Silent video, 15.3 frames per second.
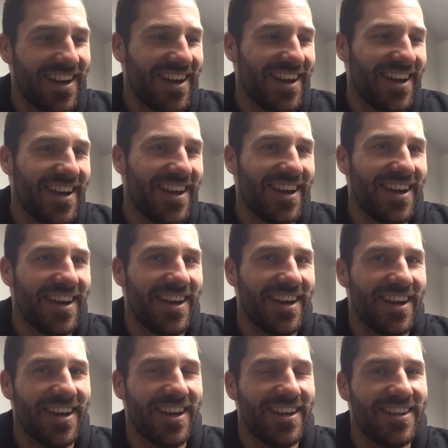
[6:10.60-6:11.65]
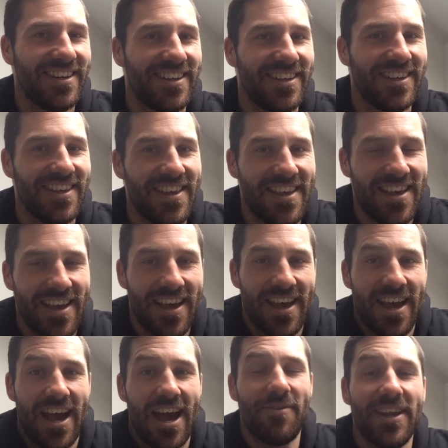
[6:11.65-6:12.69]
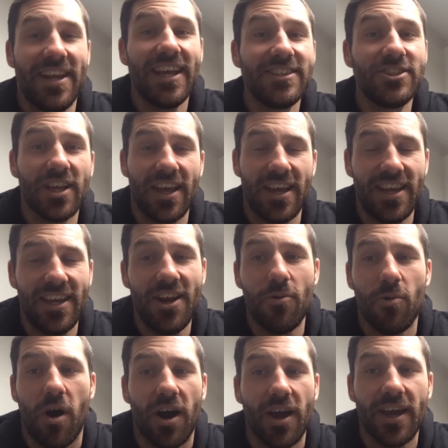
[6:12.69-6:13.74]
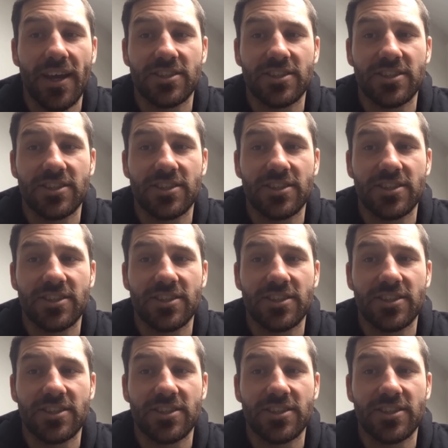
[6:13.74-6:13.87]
I mean, you know what?